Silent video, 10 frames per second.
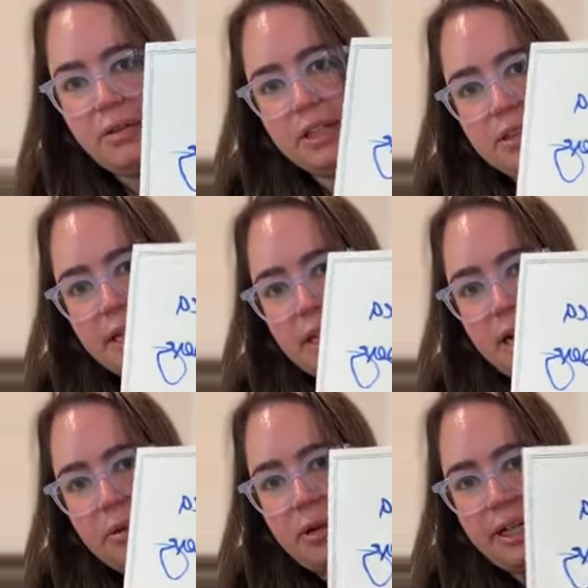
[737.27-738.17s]
I really like
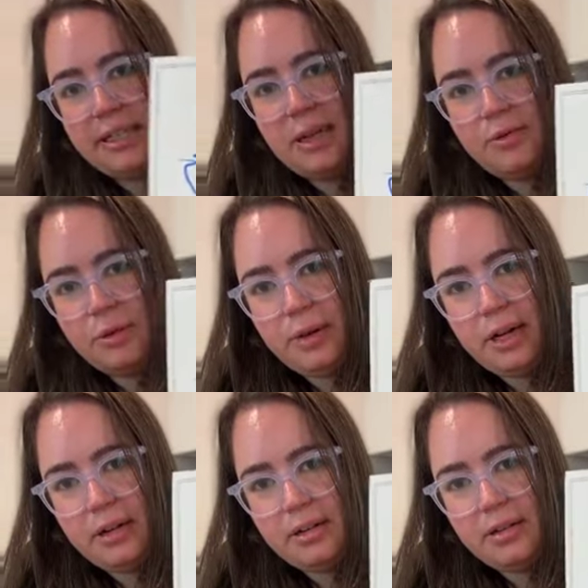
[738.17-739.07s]
that one, except for
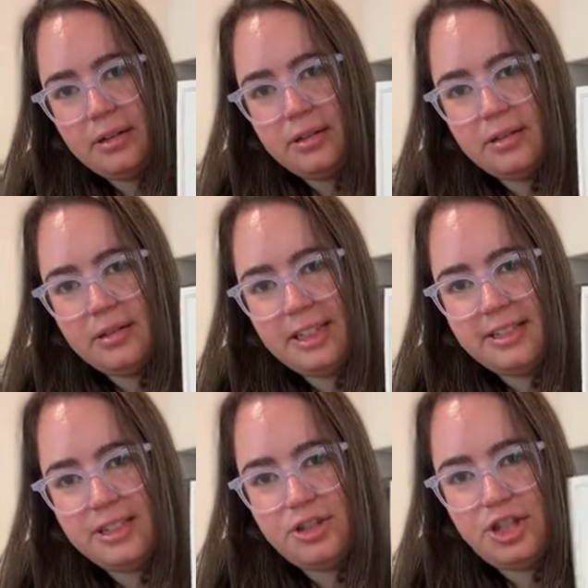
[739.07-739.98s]
where, I
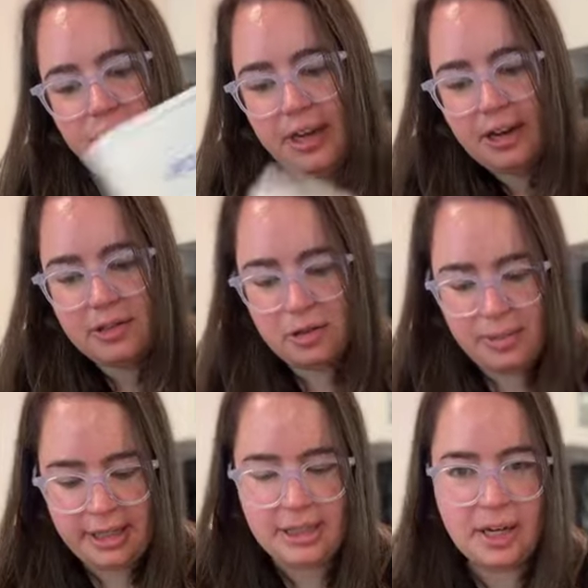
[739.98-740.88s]
guess the G got a
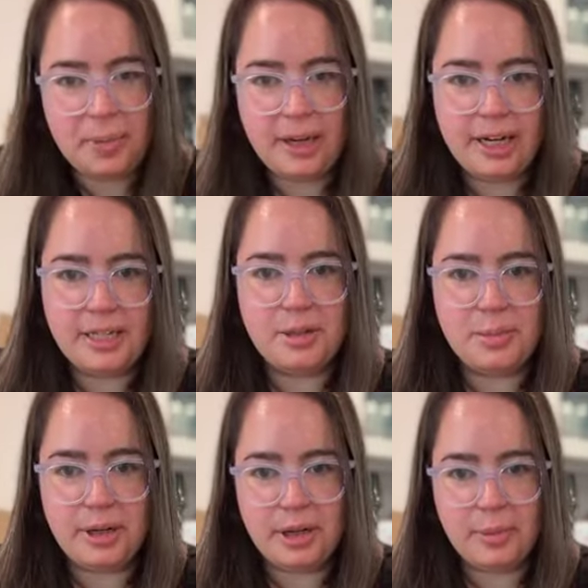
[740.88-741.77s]
little messed up on
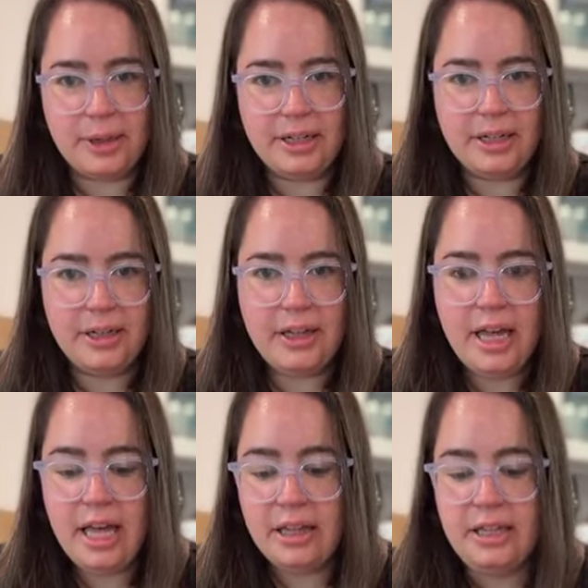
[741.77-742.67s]
Eisenberg, but
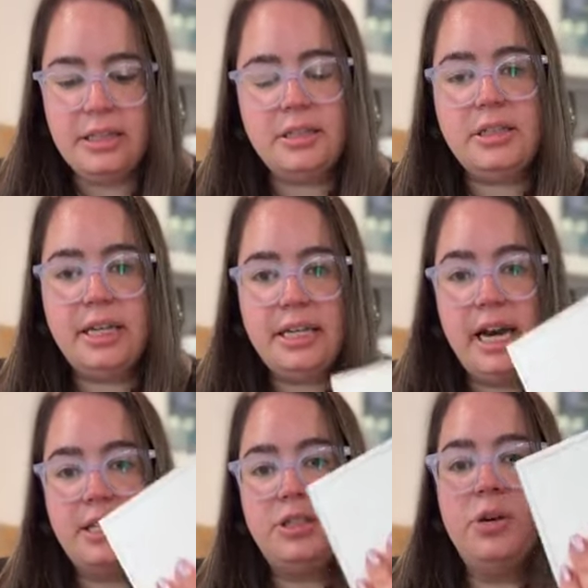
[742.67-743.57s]
these,
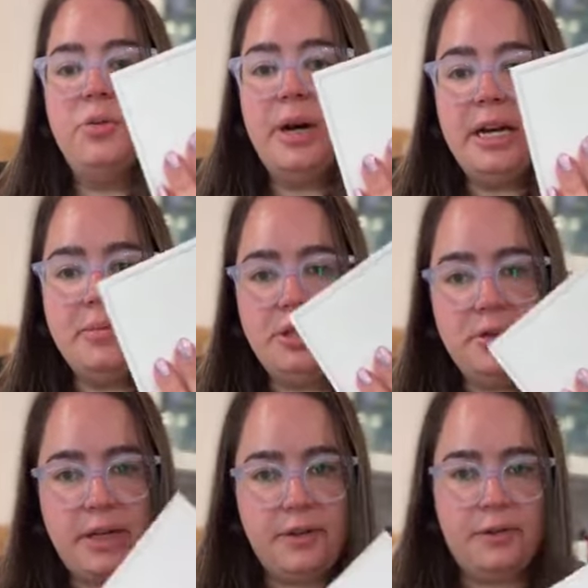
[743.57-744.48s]
yeah, so what I'm
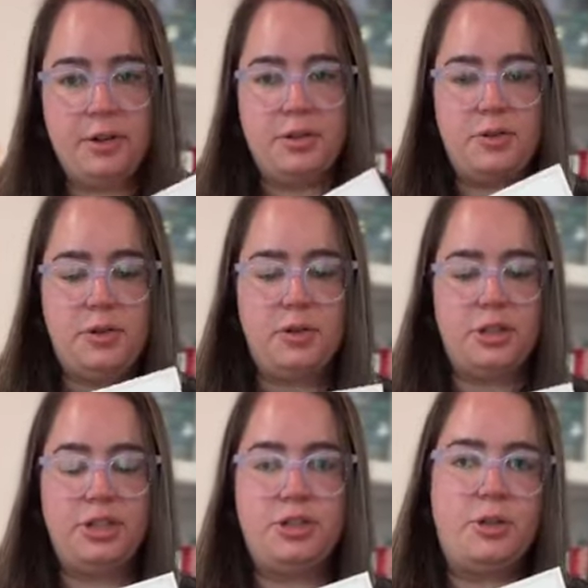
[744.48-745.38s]
doing for those of you who
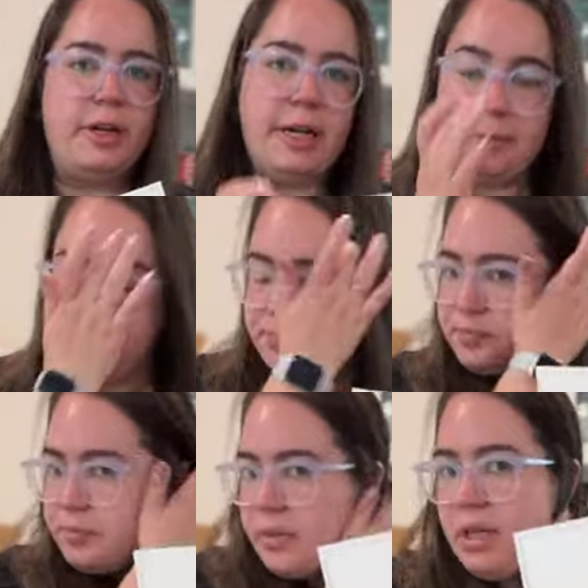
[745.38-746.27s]
are just joining,